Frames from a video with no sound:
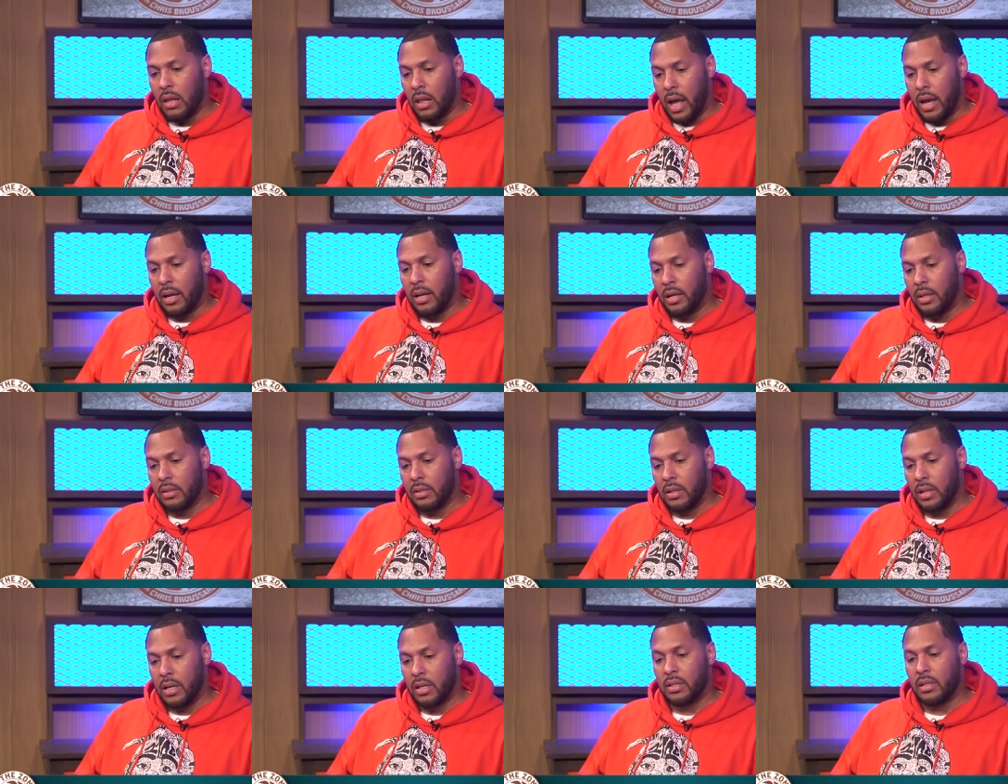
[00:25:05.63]
I like
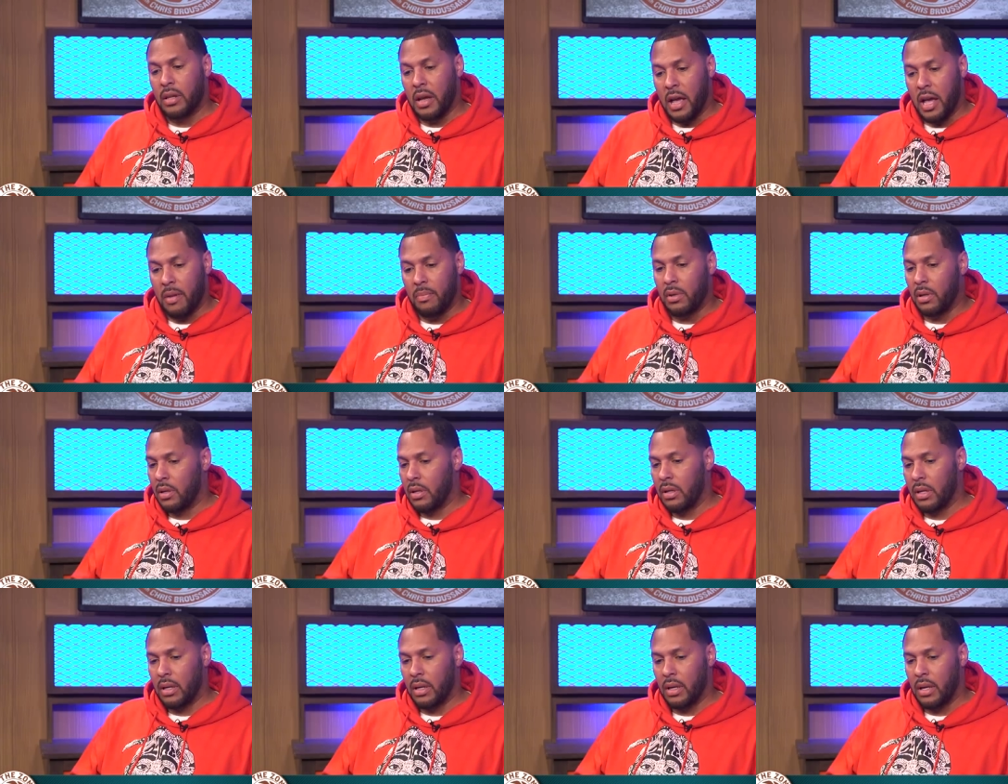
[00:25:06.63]
his his game.
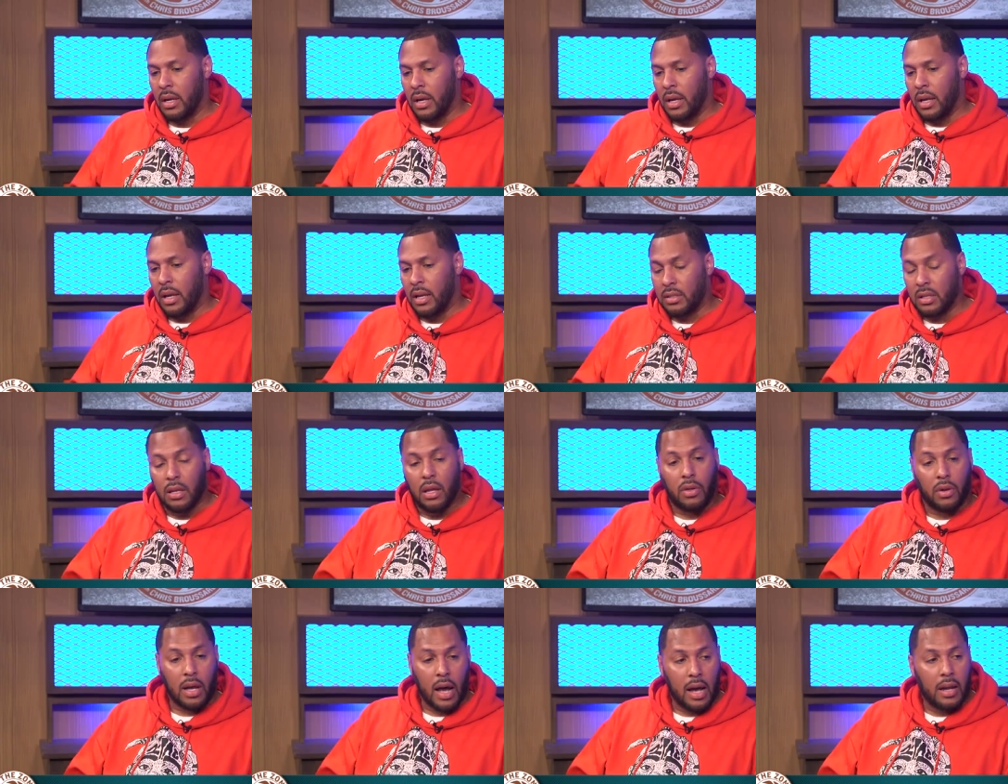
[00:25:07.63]
He's
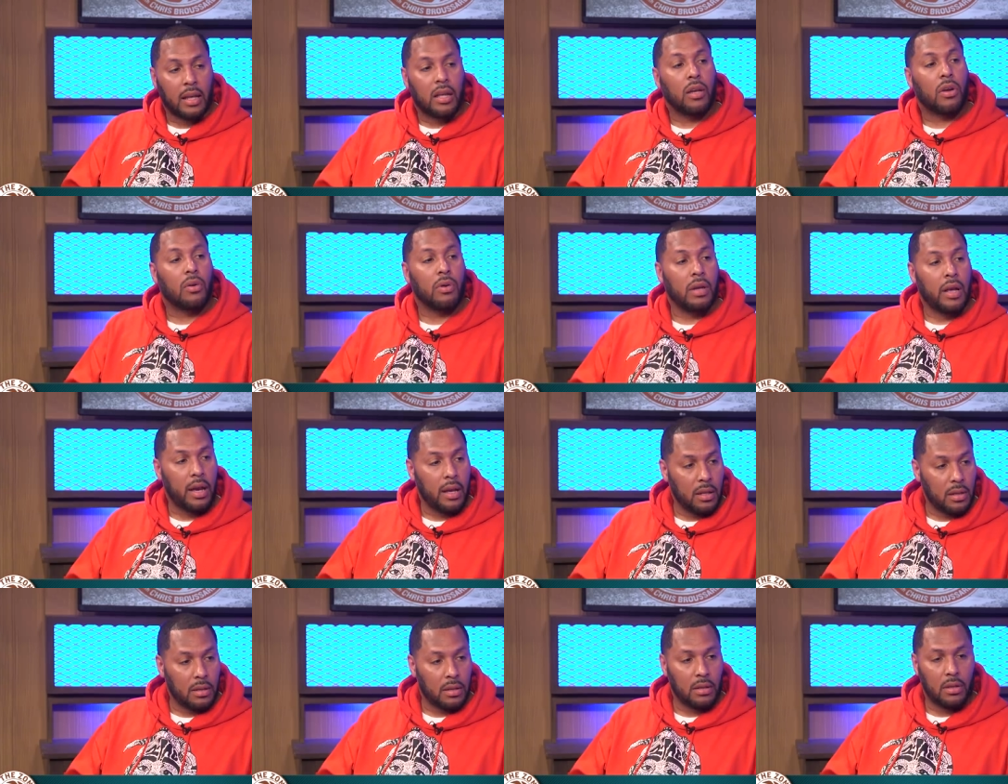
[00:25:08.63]
another guy that can
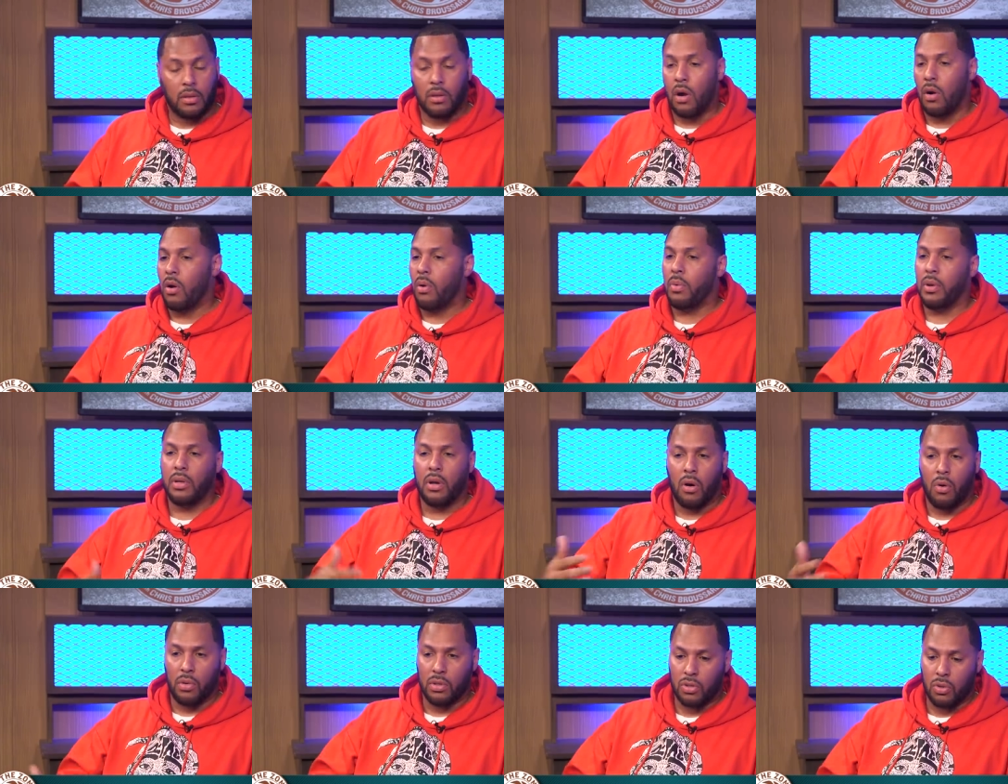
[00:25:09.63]
create, mm-hmm. you know, and we
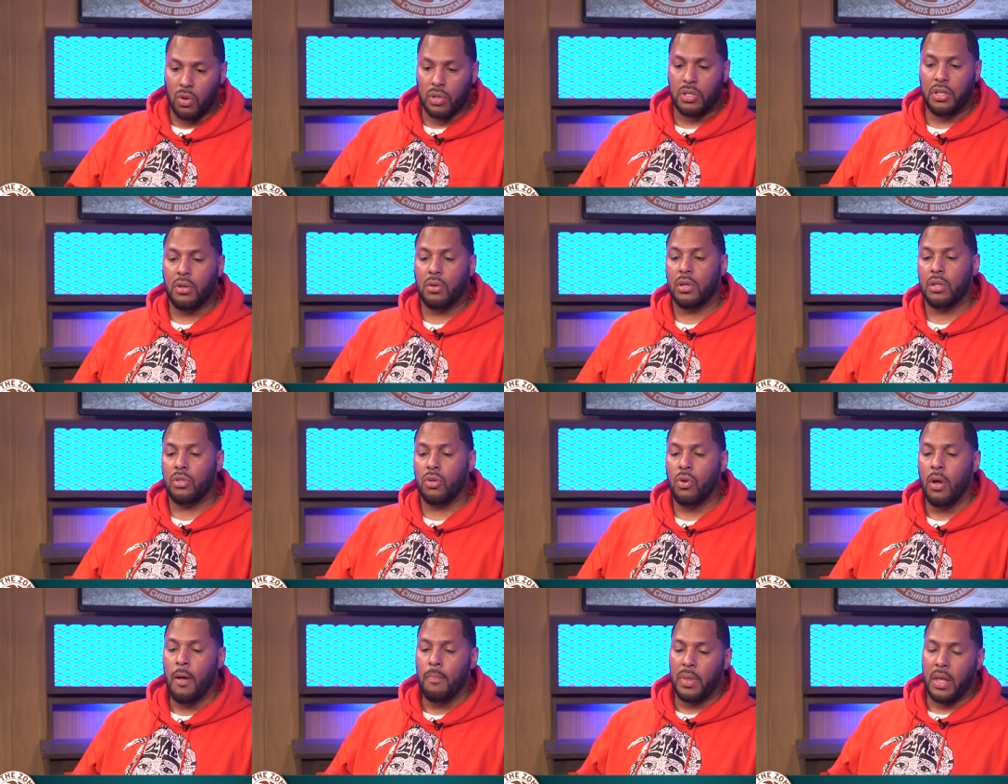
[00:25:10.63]
know what George Hill could
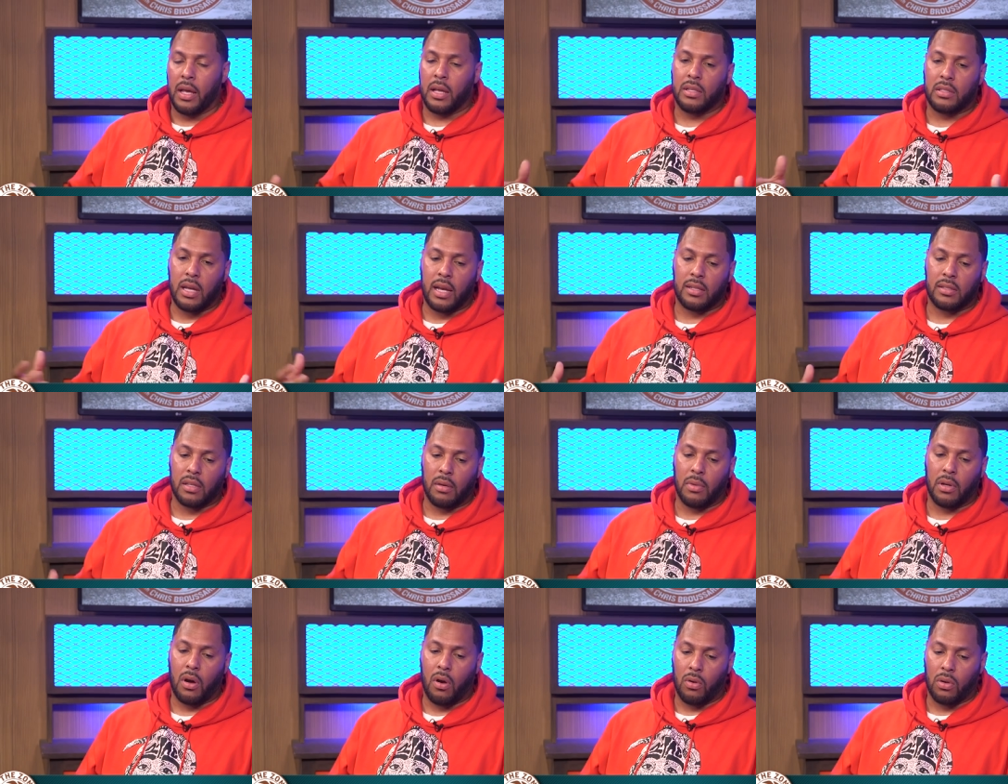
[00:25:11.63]
do. It could take
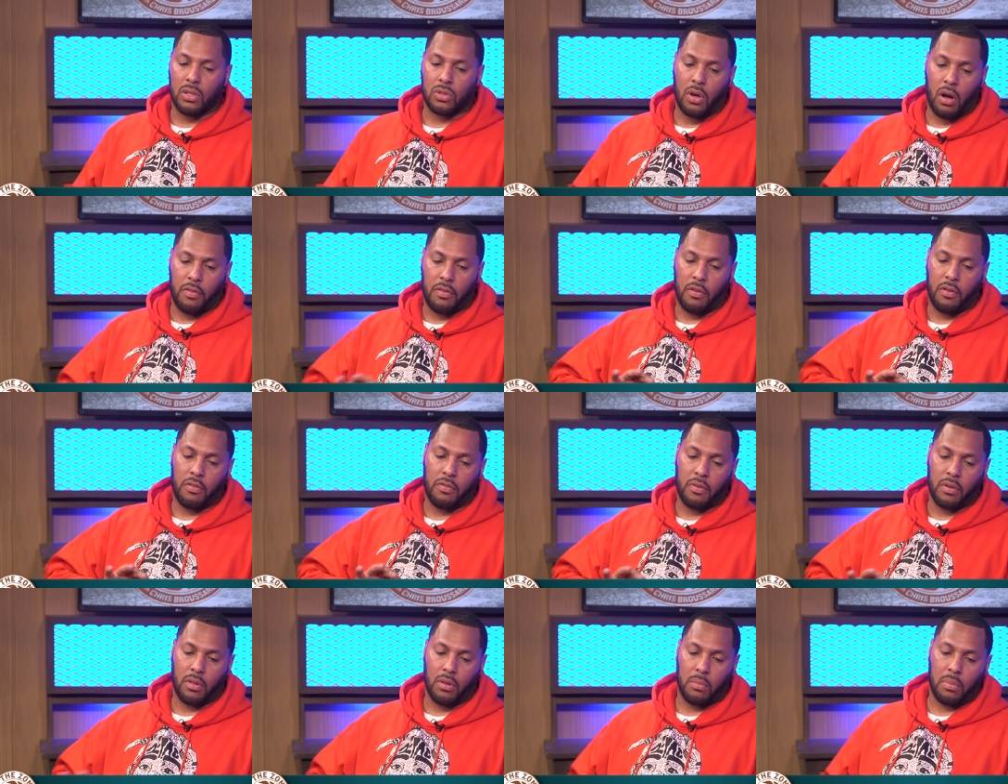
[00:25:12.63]
some of the onus off of
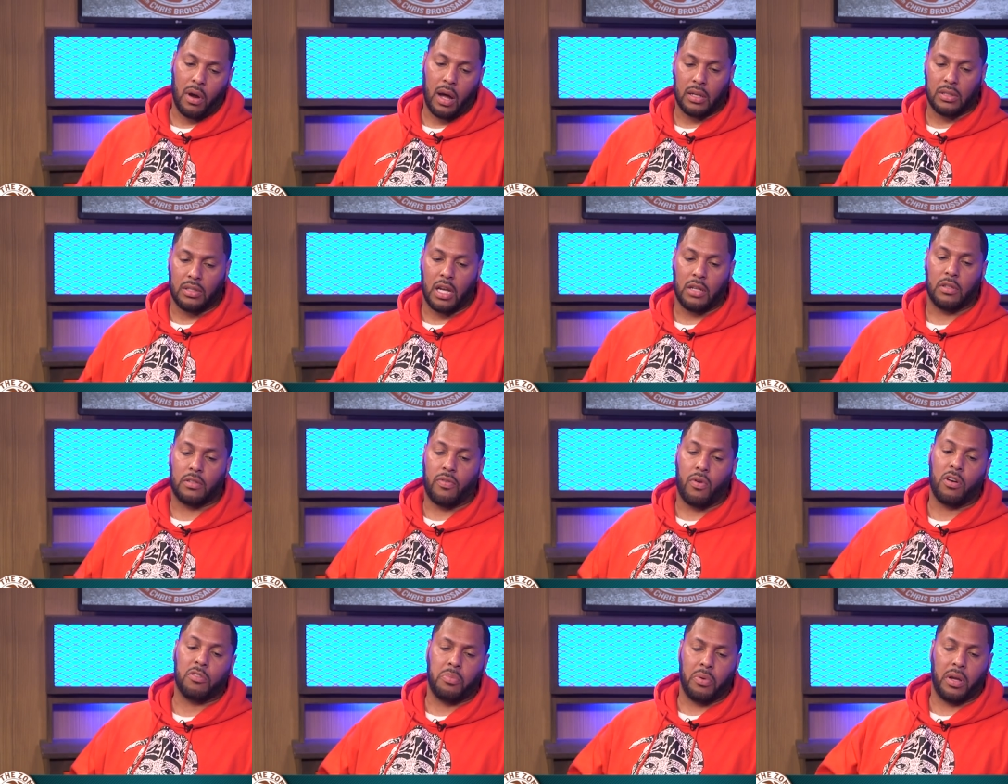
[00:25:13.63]
LeBron James as
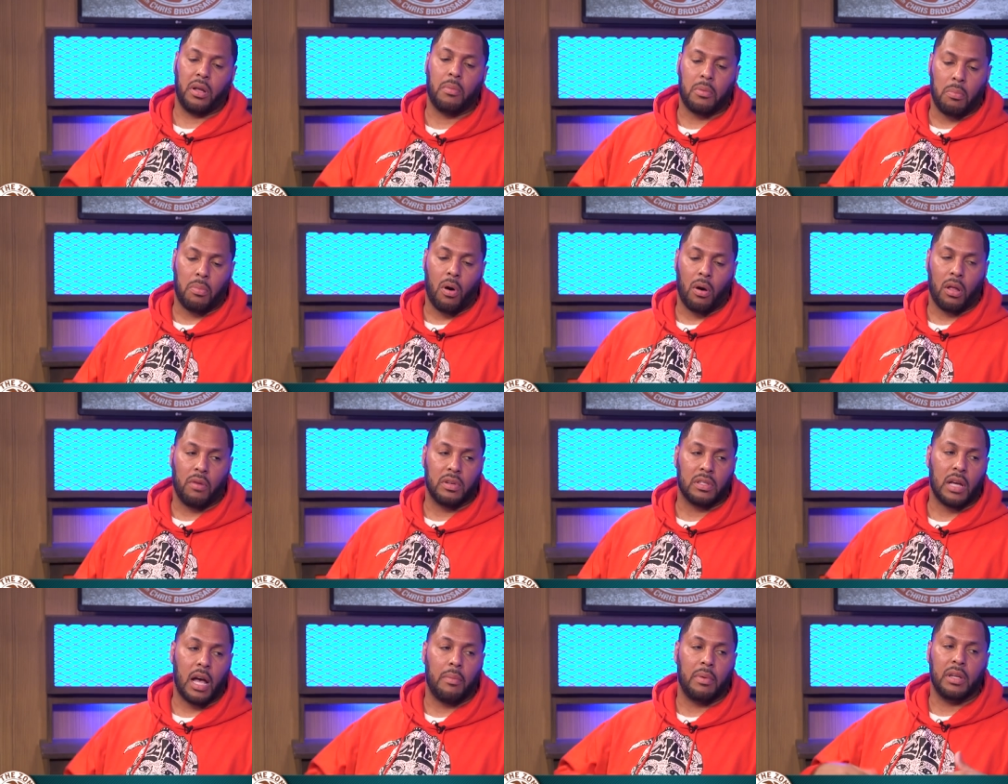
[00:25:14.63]
far as bringing up the ball every
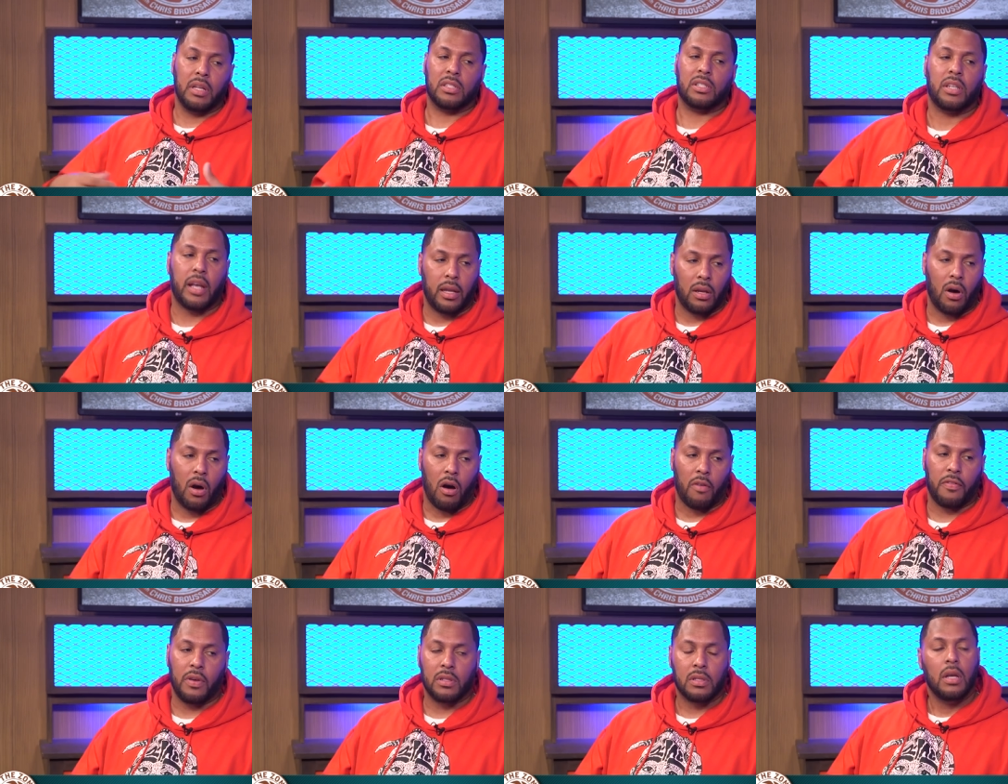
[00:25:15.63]
time, initiating the
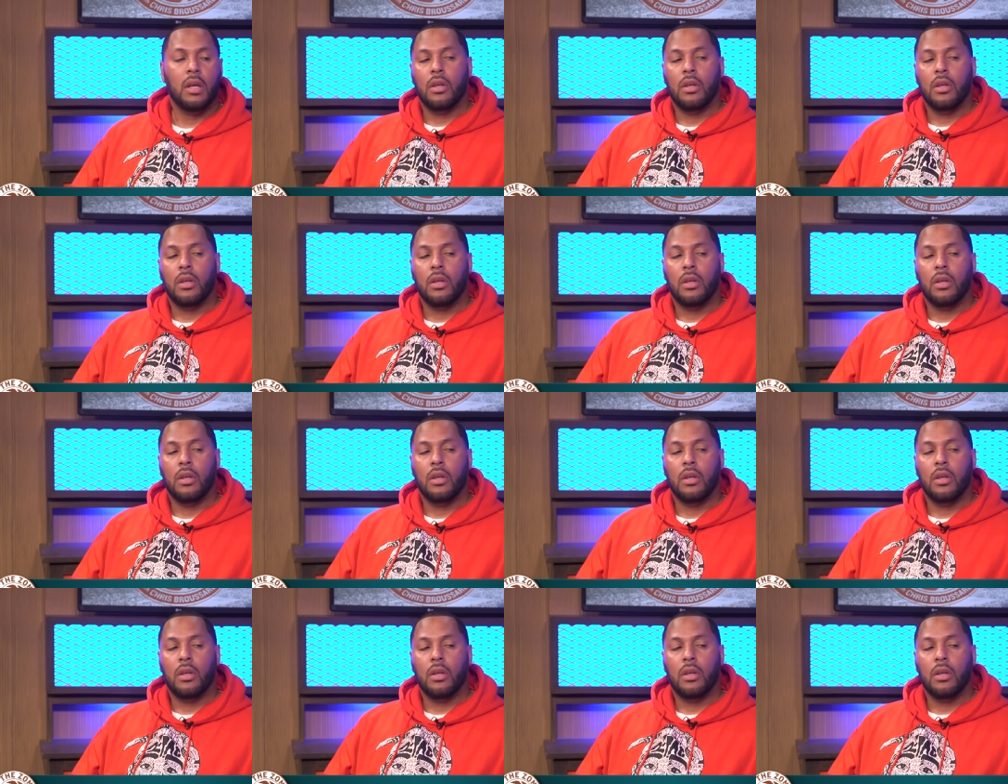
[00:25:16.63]
offense.